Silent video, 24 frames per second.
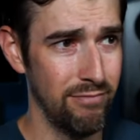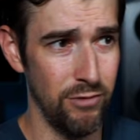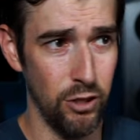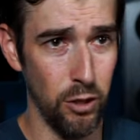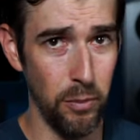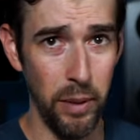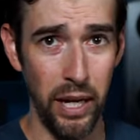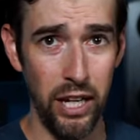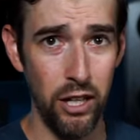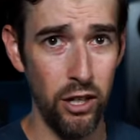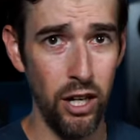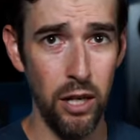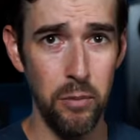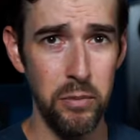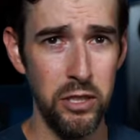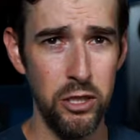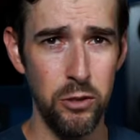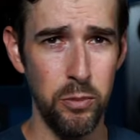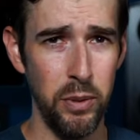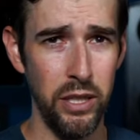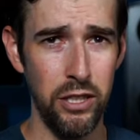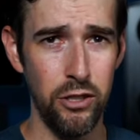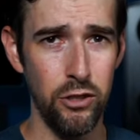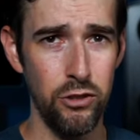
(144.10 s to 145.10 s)
no matter how many
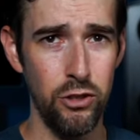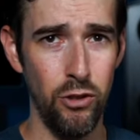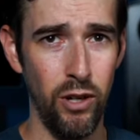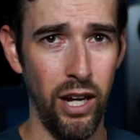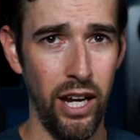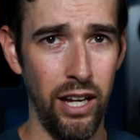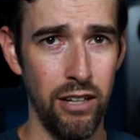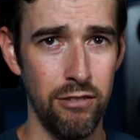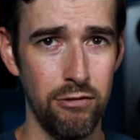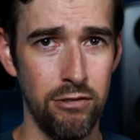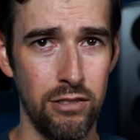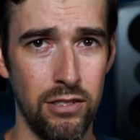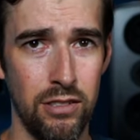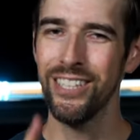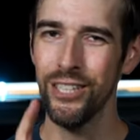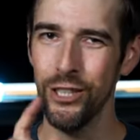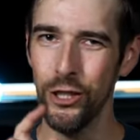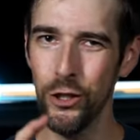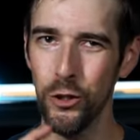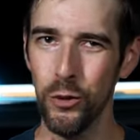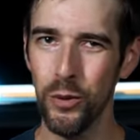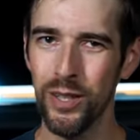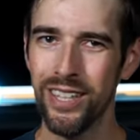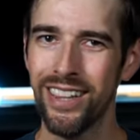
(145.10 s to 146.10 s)
speakers you have?
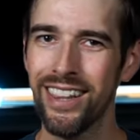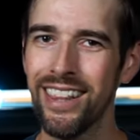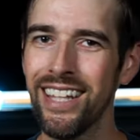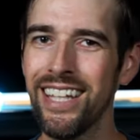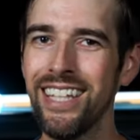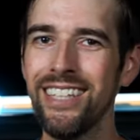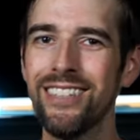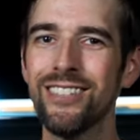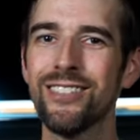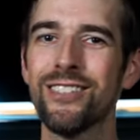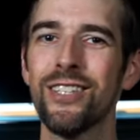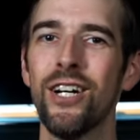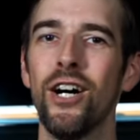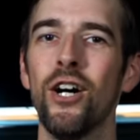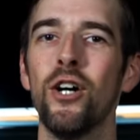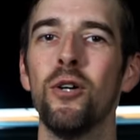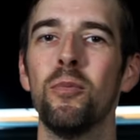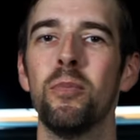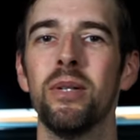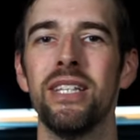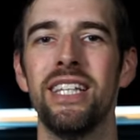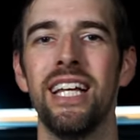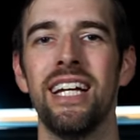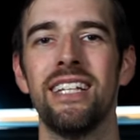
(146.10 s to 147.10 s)
You would think so,
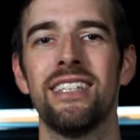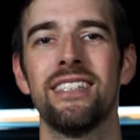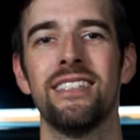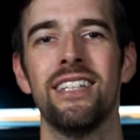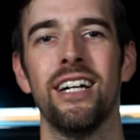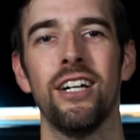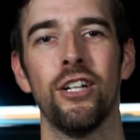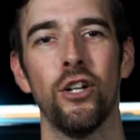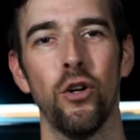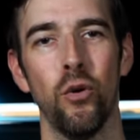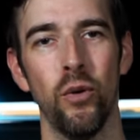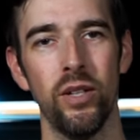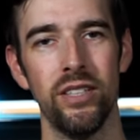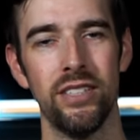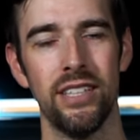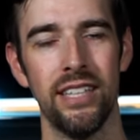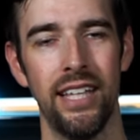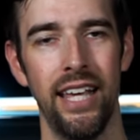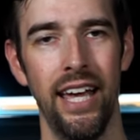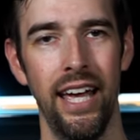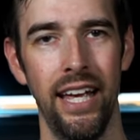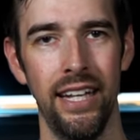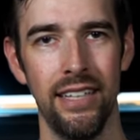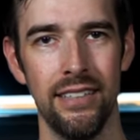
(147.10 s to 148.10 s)
but that's not always the
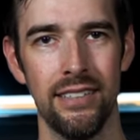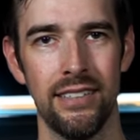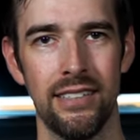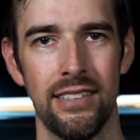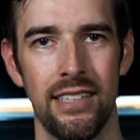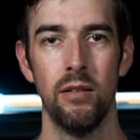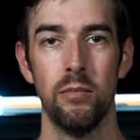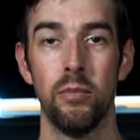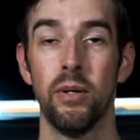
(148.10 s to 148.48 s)
case.